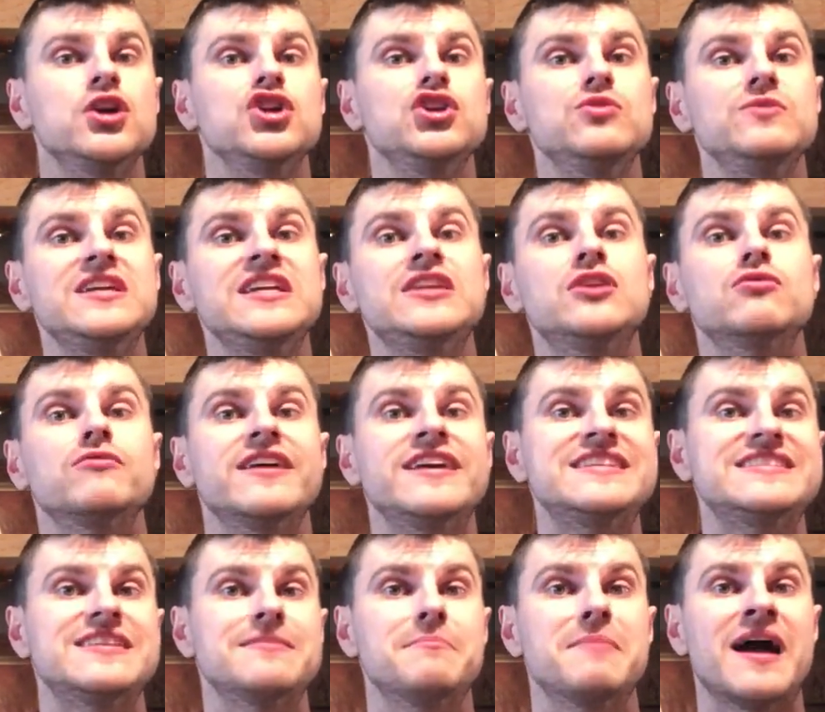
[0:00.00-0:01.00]
You need to
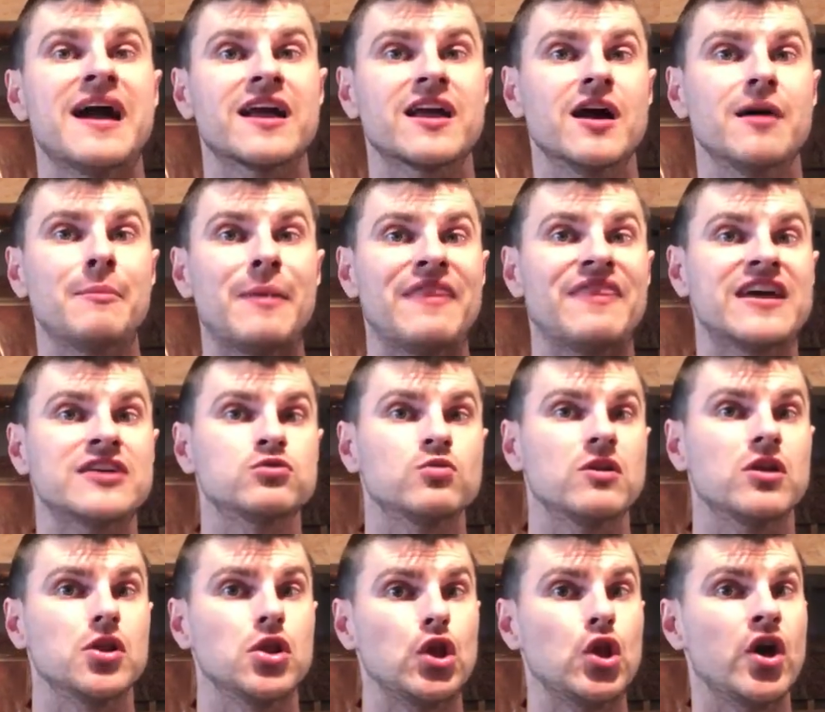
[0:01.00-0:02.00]
raise them back up. And that's
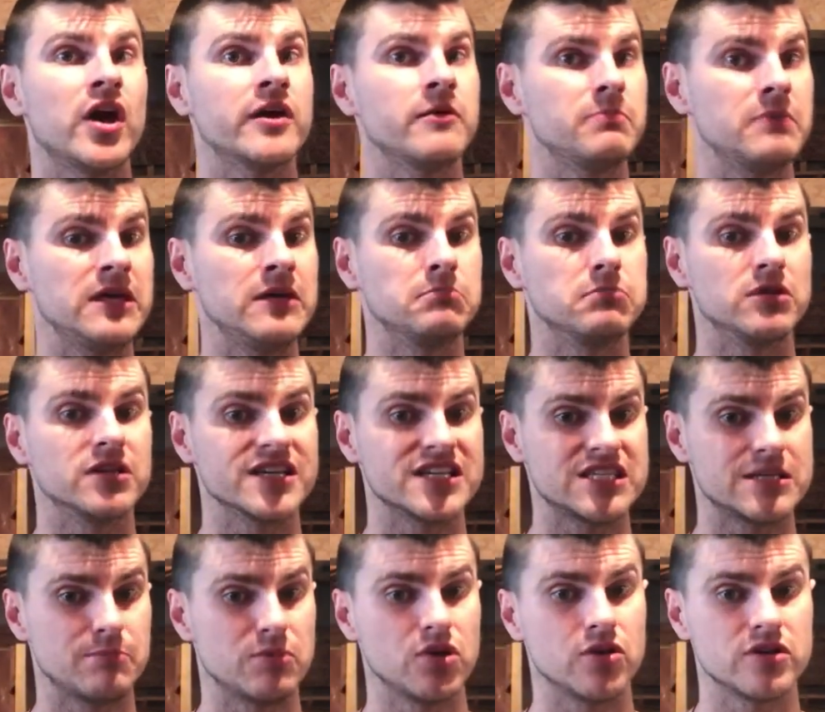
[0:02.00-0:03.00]
what a lot of people
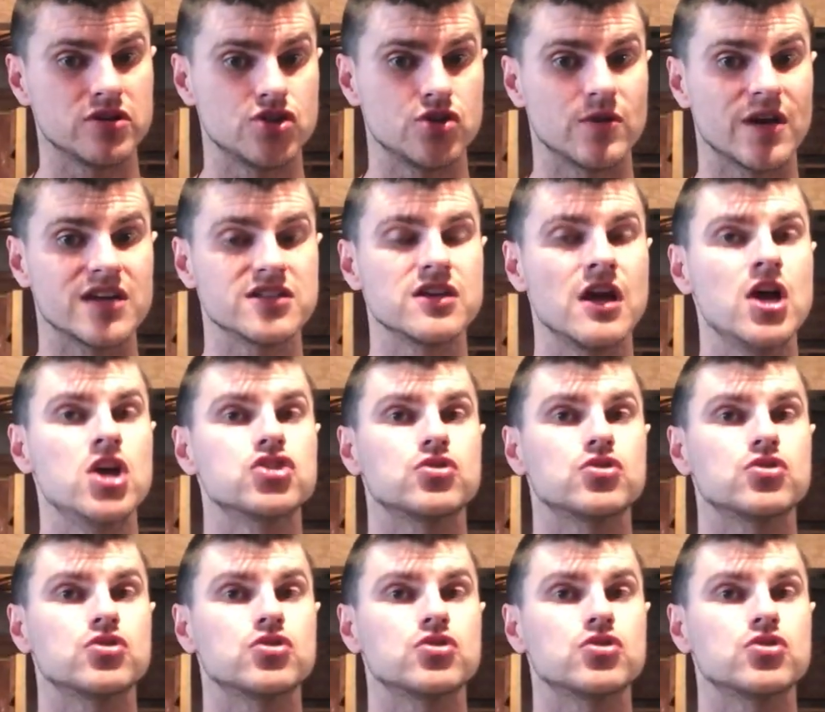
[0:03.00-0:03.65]
experience, you guys.